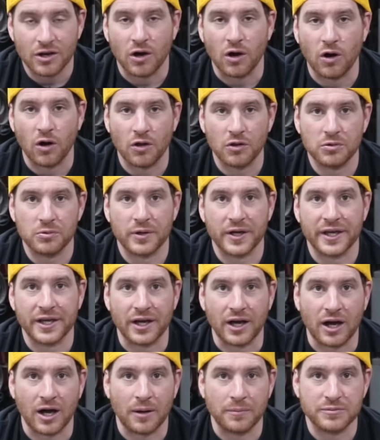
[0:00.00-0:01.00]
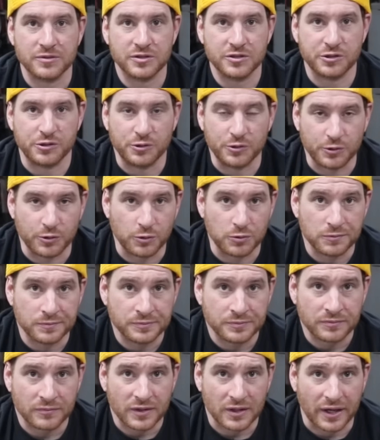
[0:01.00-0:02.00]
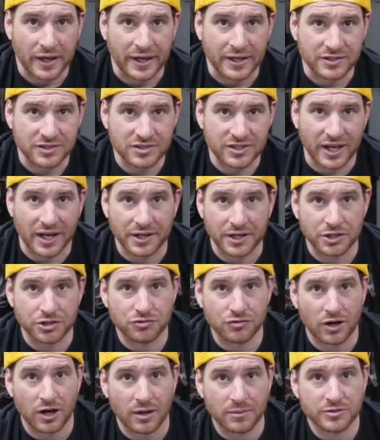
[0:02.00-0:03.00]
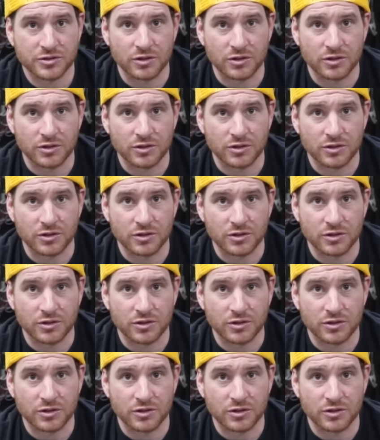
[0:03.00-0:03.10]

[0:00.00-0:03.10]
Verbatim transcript: all the way up to a sandy drum.